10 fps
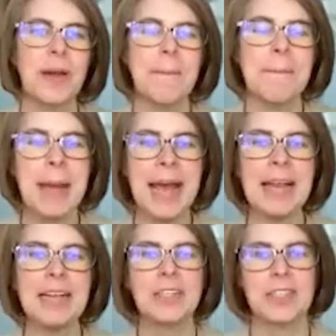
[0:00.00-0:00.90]

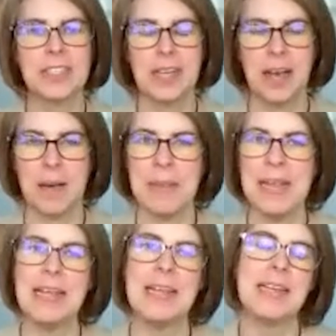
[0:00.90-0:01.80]
managers come
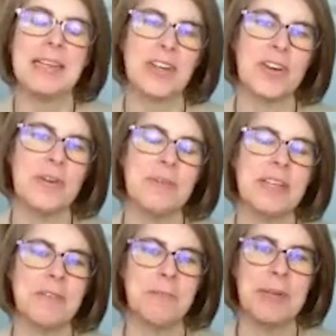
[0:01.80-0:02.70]
in terms
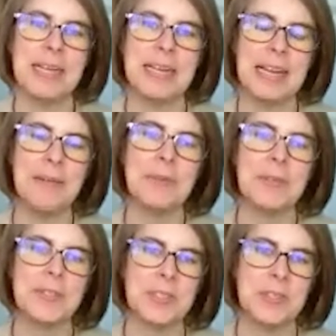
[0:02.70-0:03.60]
of being
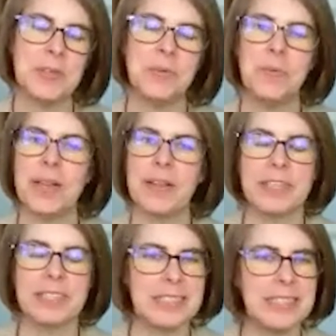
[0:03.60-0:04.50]
able to, whether
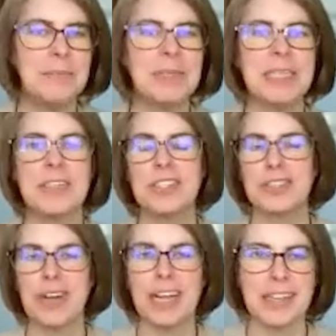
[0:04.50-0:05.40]
it's team leaders
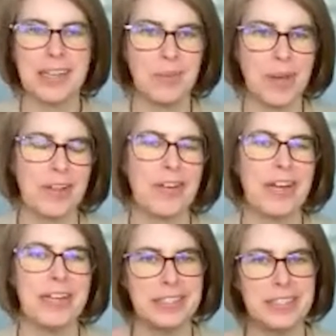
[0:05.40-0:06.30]
directly, whether
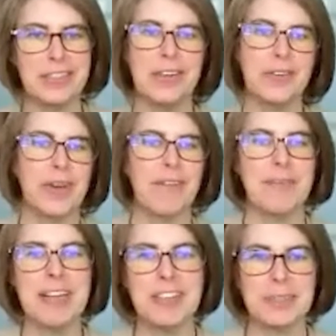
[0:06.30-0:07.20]
it's, you have a
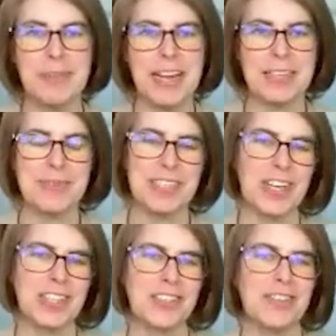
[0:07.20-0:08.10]
matrix management
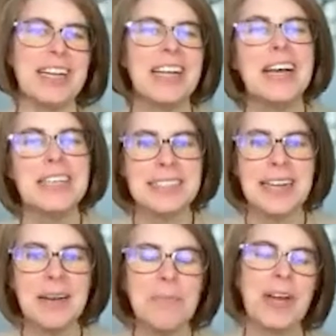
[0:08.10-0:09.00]
structure, right?
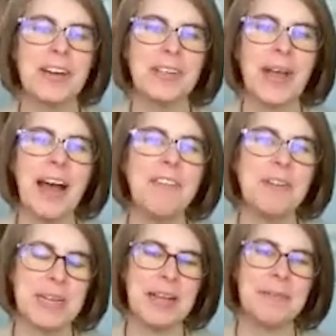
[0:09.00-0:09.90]
Somewhere you have
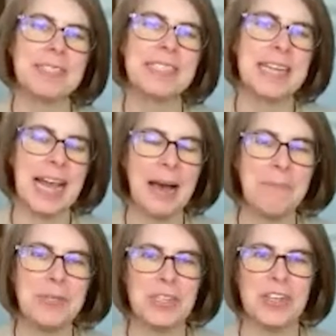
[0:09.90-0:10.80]
to be able to
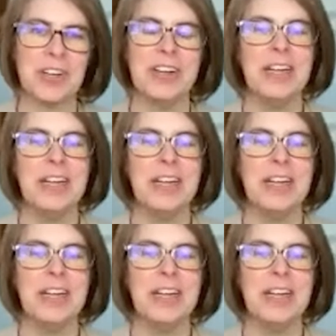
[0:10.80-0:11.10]
capture,